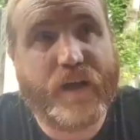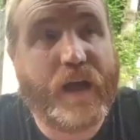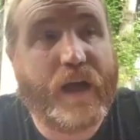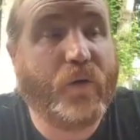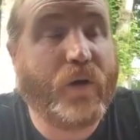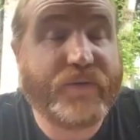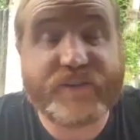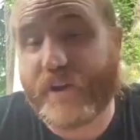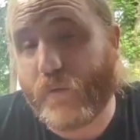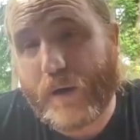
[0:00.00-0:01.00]
Well,
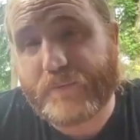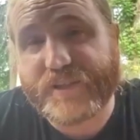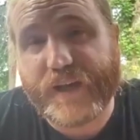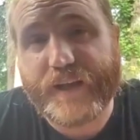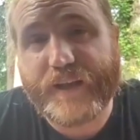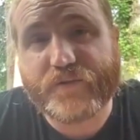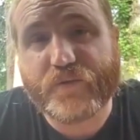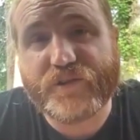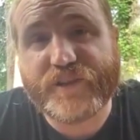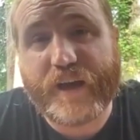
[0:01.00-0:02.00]
obviously our website, it's
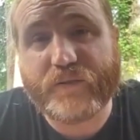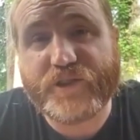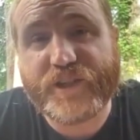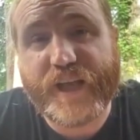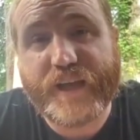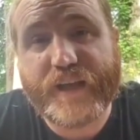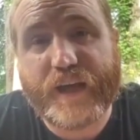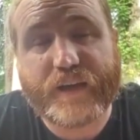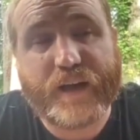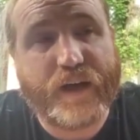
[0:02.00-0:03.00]

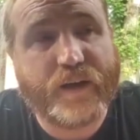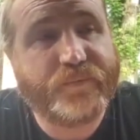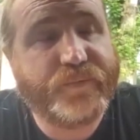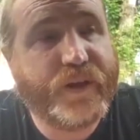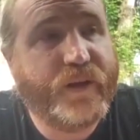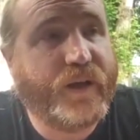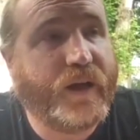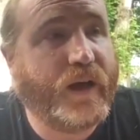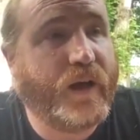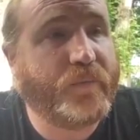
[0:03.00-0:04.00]
rootstownga.com.
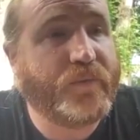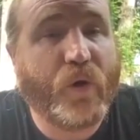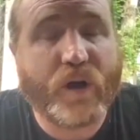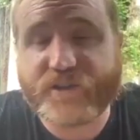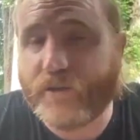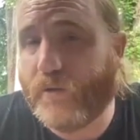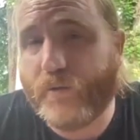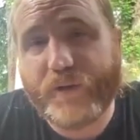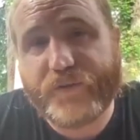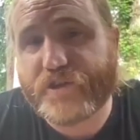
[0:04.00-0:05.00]
You also,
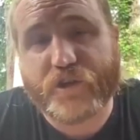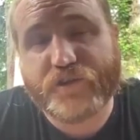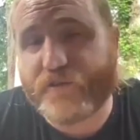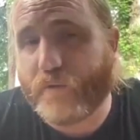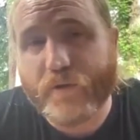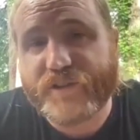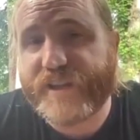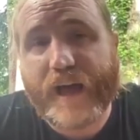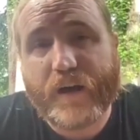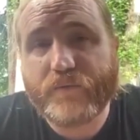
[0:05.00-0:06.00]
if you search for
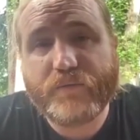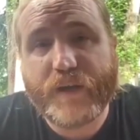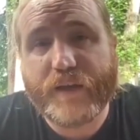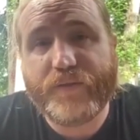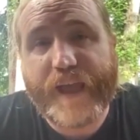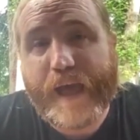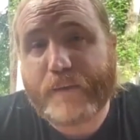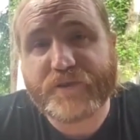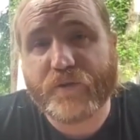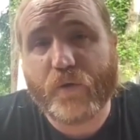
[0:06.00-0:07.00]
Rootstown in the
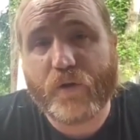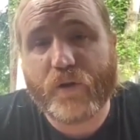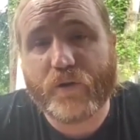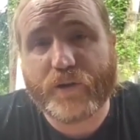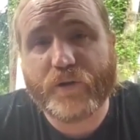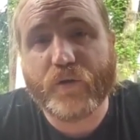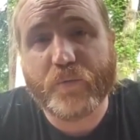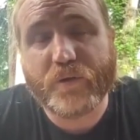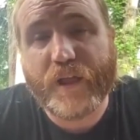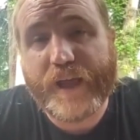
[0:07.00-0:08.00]
App Store or Google
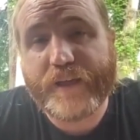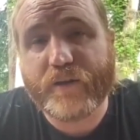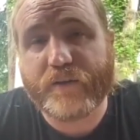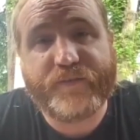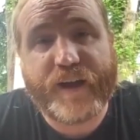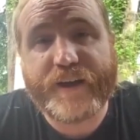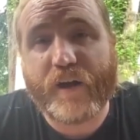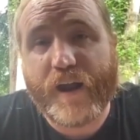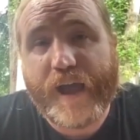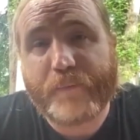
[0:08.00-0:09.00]
Play, you can find
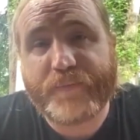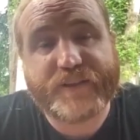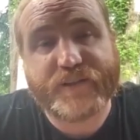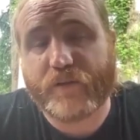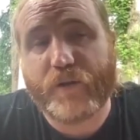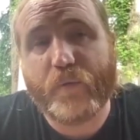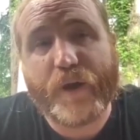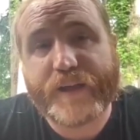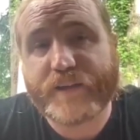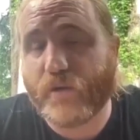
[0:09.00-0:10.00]
our app. That's a great
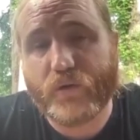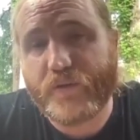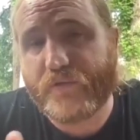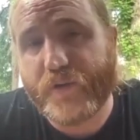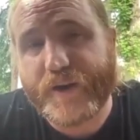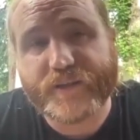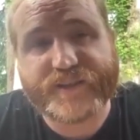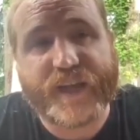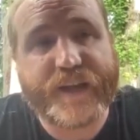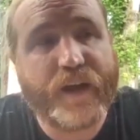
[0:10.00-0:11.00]
way. It's totally free to
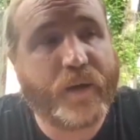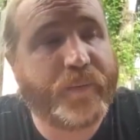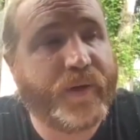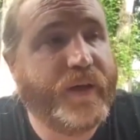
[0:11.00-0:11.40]
sign up.